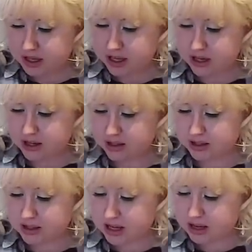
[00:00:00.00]
Get,
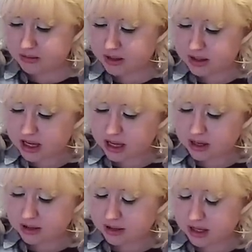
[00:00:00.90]
stay in,
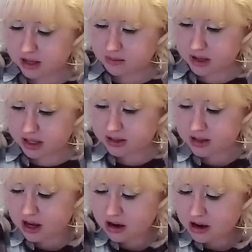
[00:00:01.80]
stay, stay in place
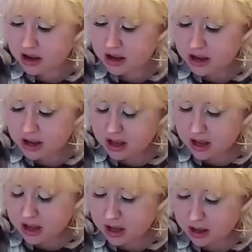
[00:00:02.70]
there.
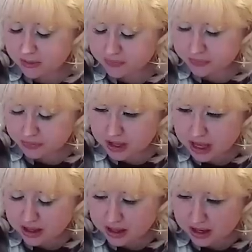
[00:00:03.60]
Um,
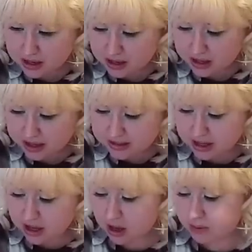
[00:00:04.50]
and then, like I
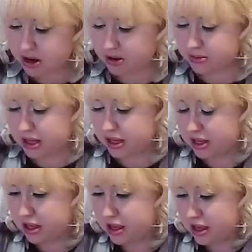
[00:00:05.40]
say, I'll probably
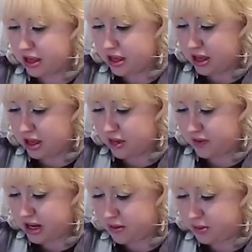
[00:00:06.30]

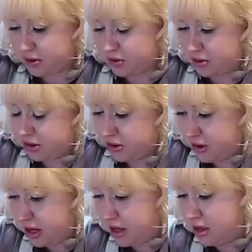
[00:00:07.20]
have an apple or
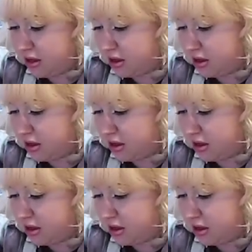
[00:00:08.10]
three